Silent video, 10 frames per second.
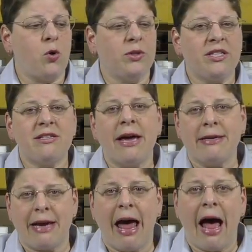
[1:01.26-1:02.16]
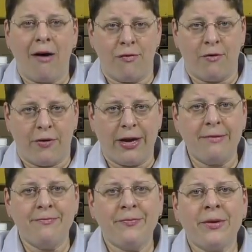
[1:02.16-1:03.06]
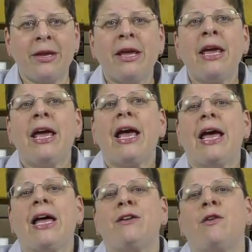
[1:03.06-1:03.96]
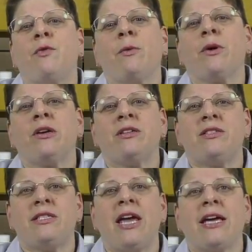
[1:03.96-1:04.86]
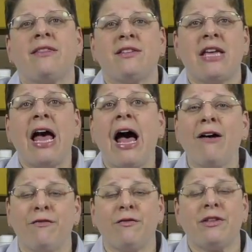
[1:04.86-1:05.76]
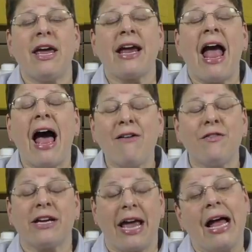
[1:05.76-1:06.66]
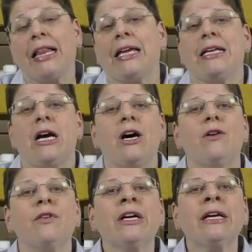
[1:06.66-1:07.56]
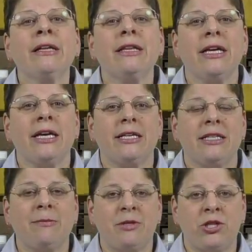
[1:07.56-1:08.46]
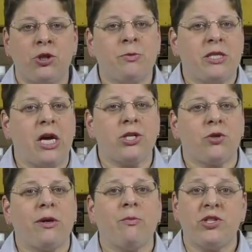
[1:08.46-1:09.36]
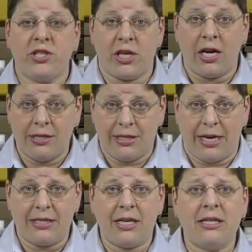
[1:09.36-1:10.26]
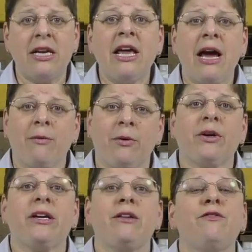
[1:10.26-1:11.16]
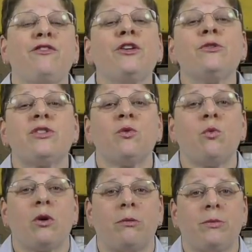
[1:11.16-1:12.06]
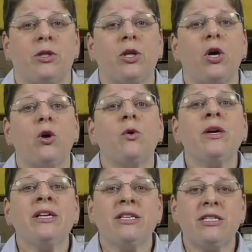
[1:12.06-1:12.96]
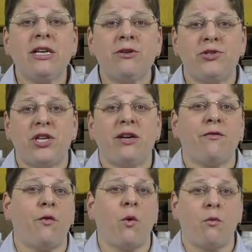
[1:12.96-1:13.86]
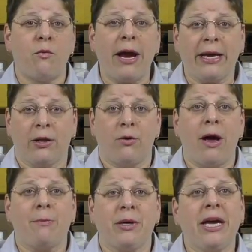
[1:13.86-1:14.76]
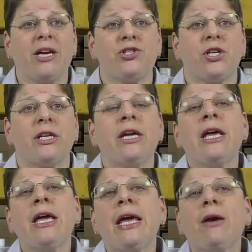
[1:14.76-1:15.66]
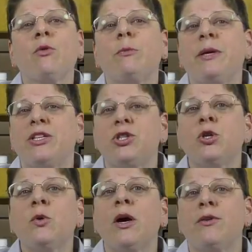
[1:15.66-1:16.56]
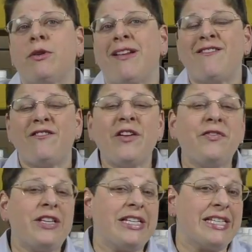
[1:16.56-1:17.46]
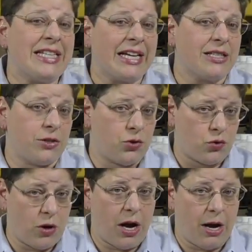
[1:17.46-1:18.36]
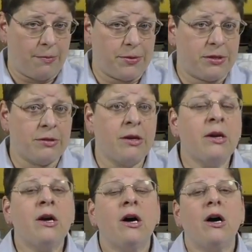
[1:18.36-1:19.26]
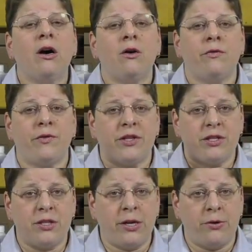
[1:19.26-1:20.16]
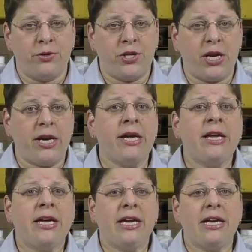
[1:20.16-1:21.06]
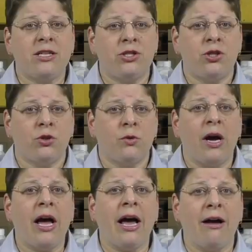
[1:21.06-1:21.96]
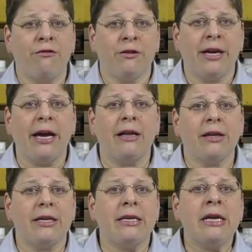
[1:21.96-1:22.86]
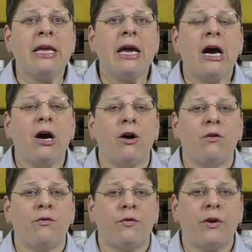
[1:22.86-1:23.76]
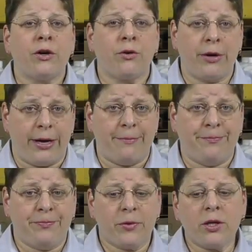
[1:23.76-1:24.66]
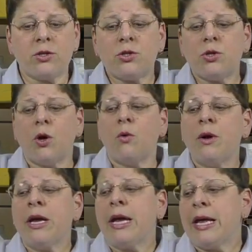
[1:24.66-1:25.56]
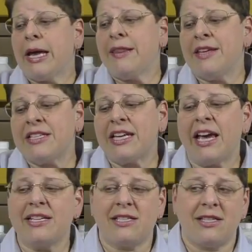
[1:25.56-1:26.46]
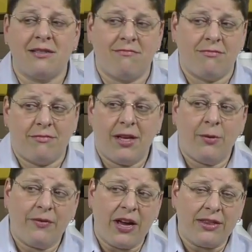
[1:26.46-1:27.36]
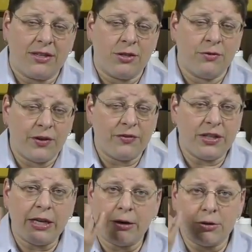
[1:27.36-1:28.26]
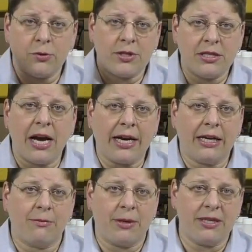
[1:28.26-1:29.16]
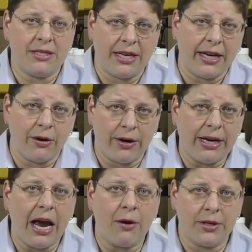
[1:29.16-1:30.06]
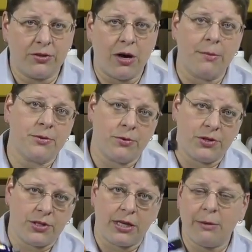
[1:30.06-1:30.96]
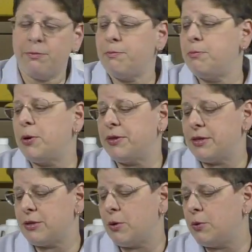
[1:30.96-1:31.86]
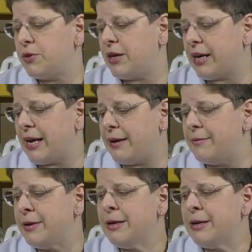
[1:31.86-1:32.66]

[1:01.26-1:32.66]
only scent half of it. And if we were going to take half a gallon of the deep tissue massage cream, which is unscented, and we were going to infuse the Warm Glow Synergy for regular application, it would be 256 drops of the Synergy into a 1/2 gallon of cream. So in this case, it's, we've got the 250 here, so it's not going to be sitting here and counting drops. We're just going to put this whole thing in.